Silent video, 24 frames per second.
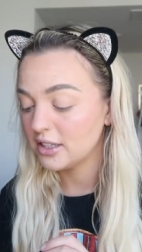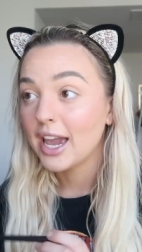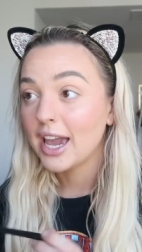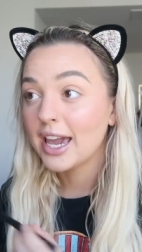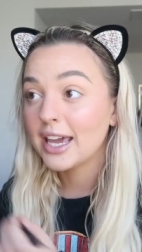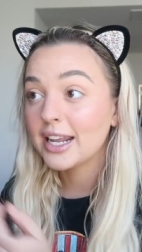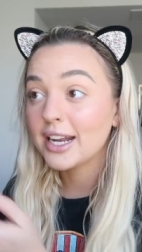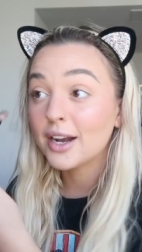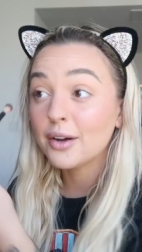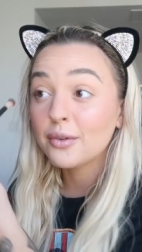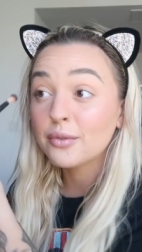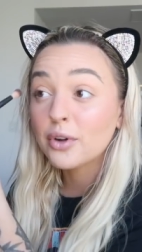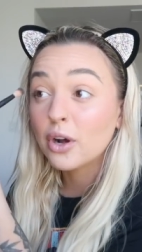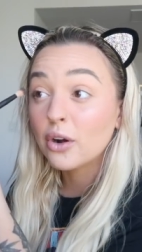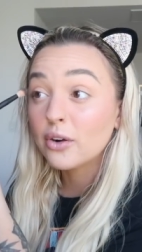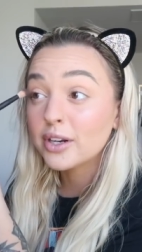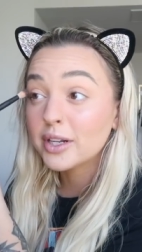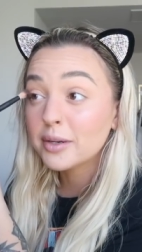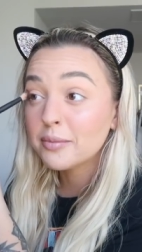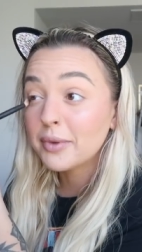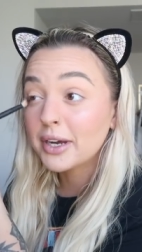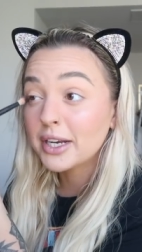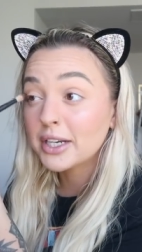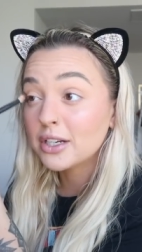and I wrote
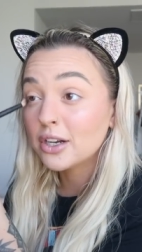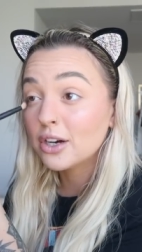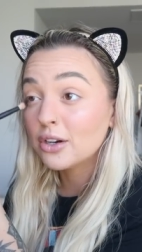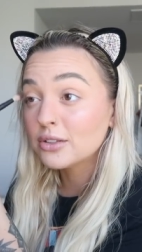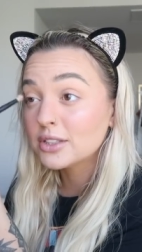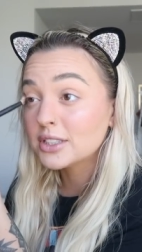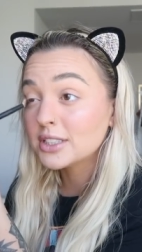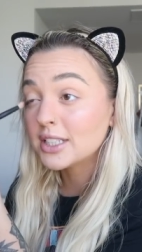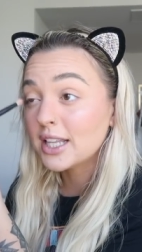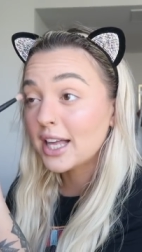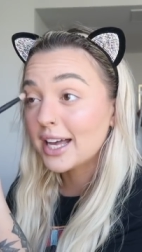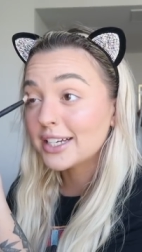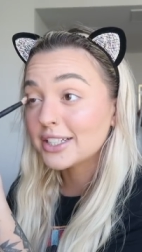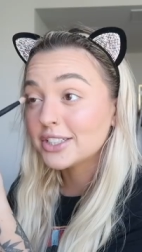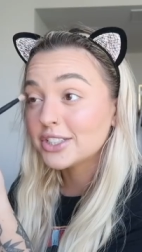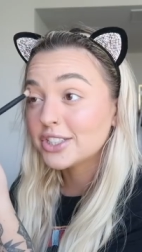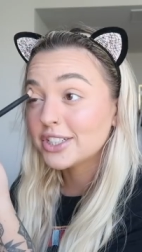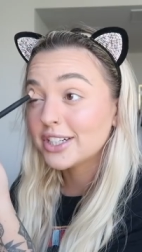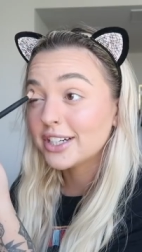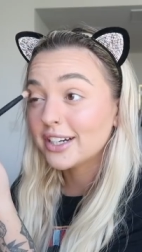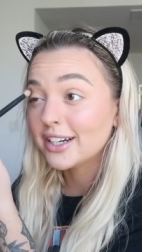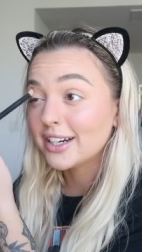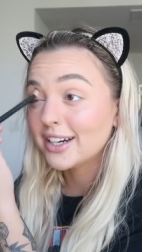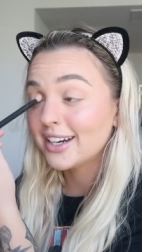in my notes last
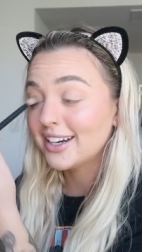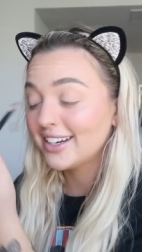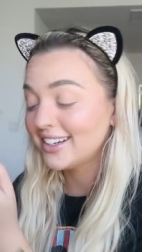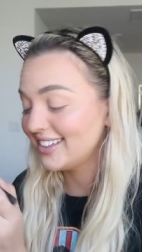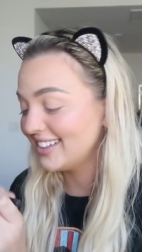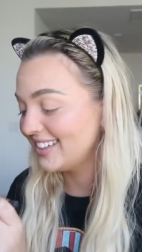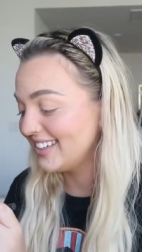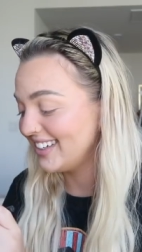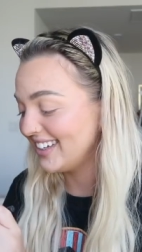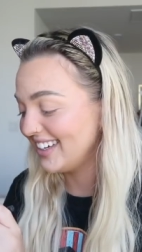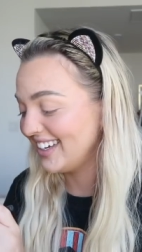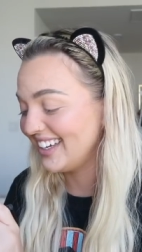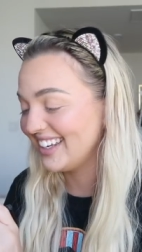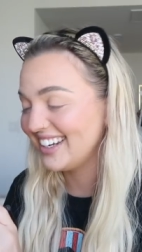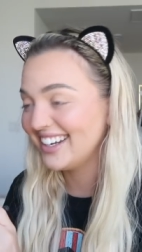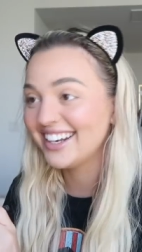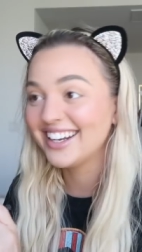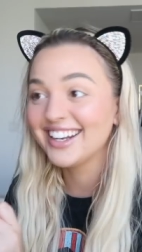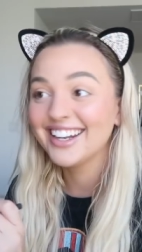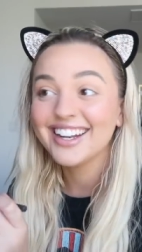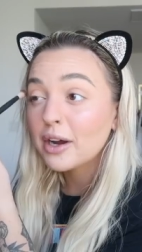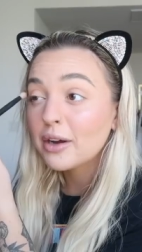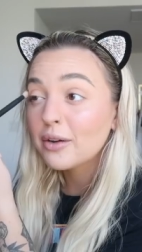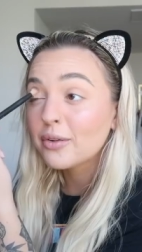year,
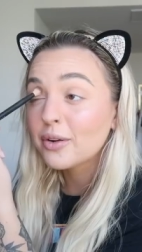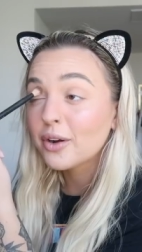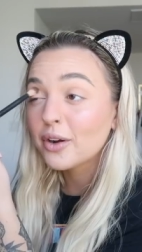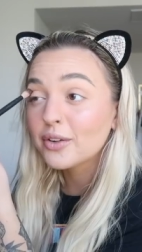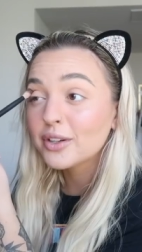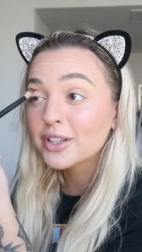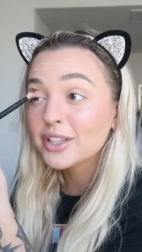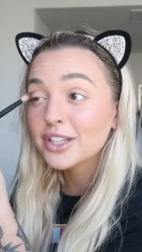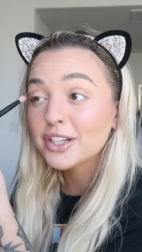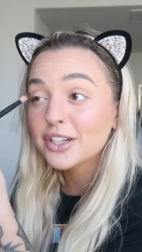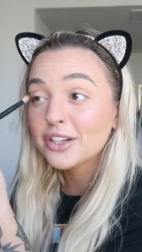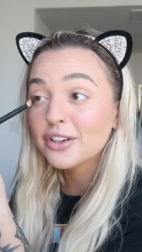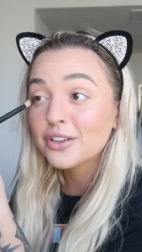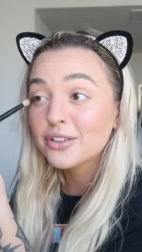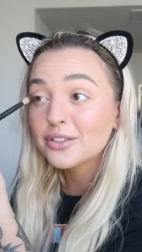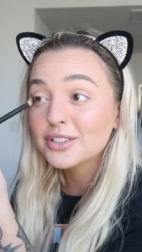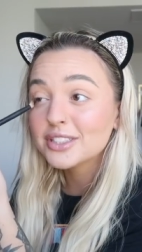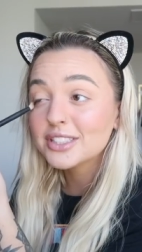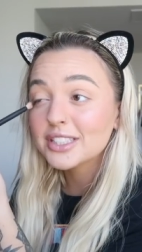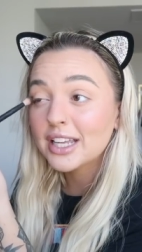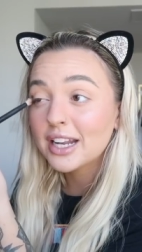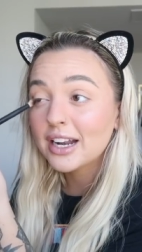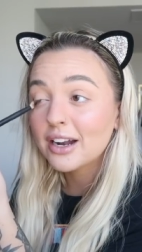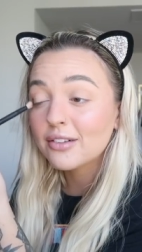I wrote in the
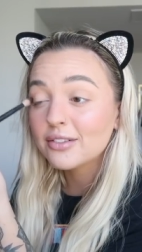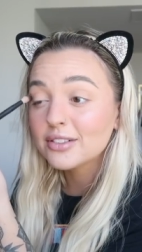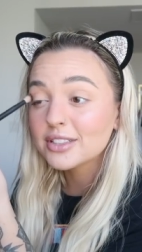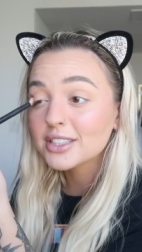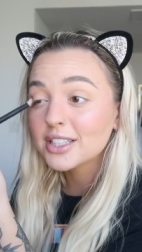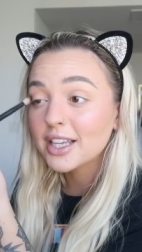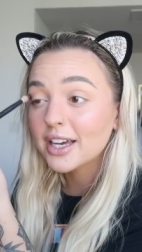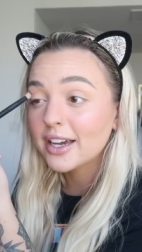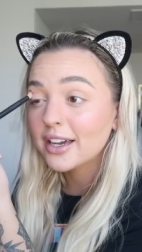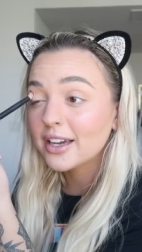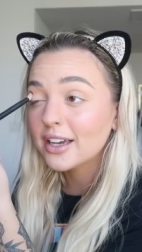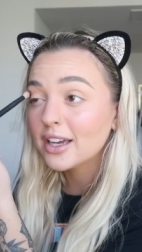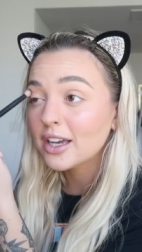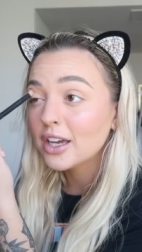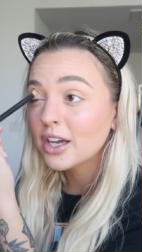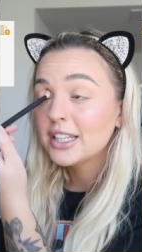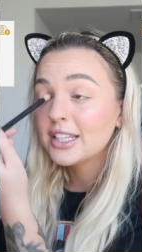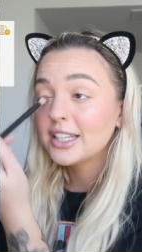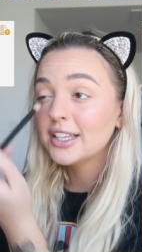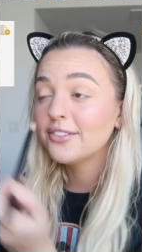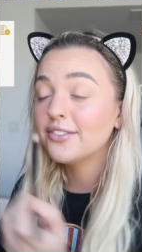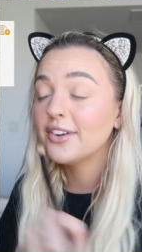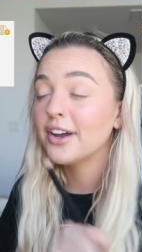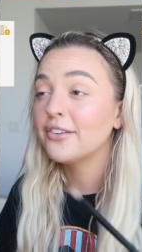notes and I was like,
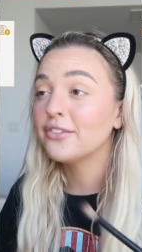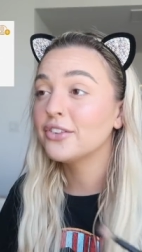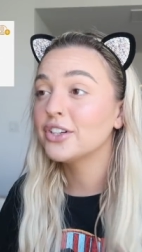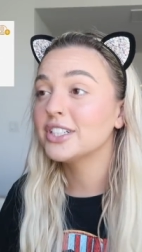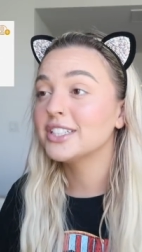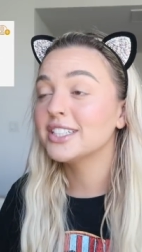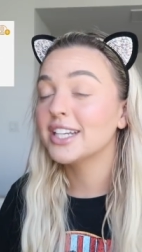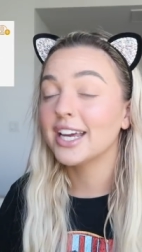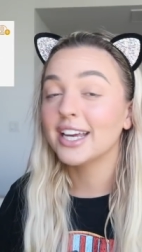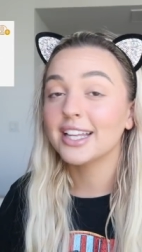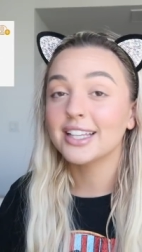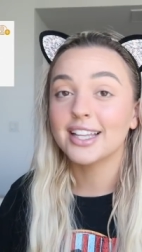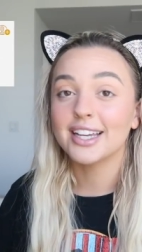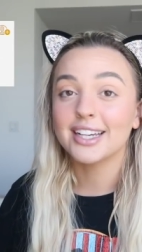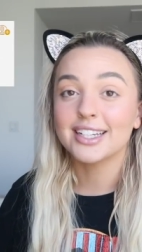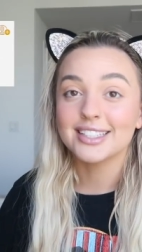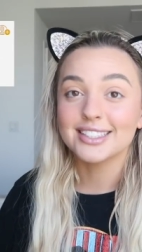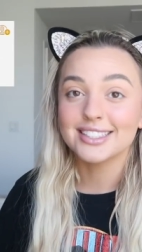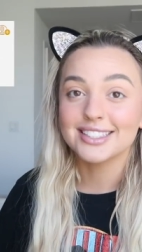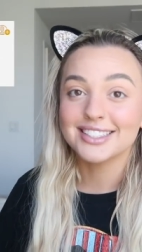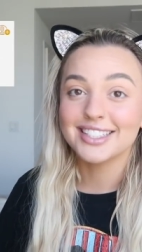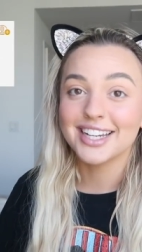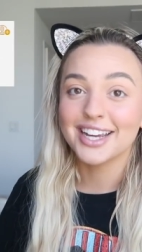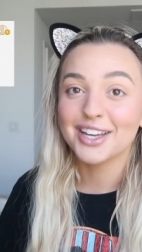live every day like
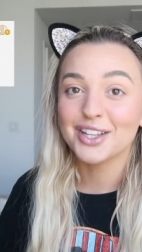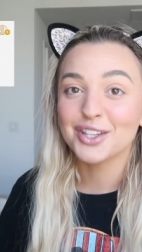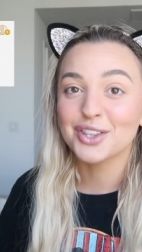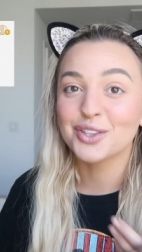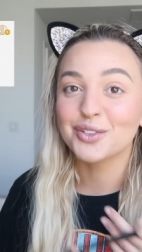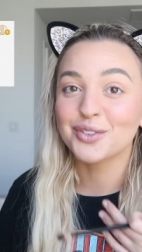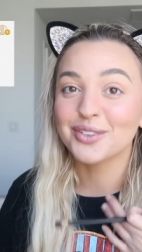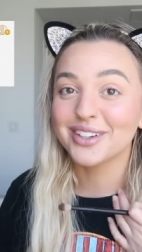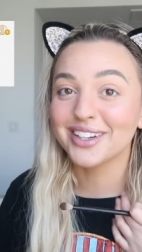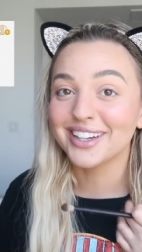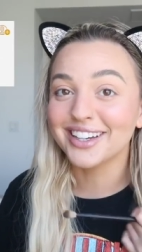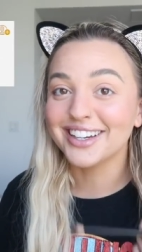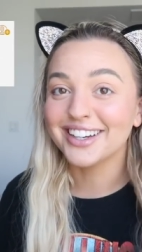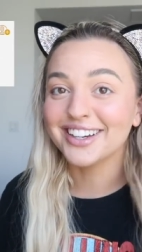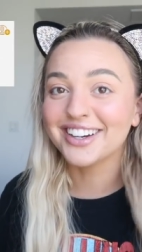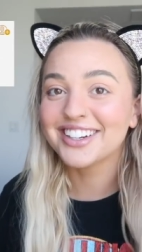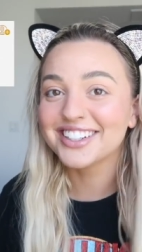it's day 3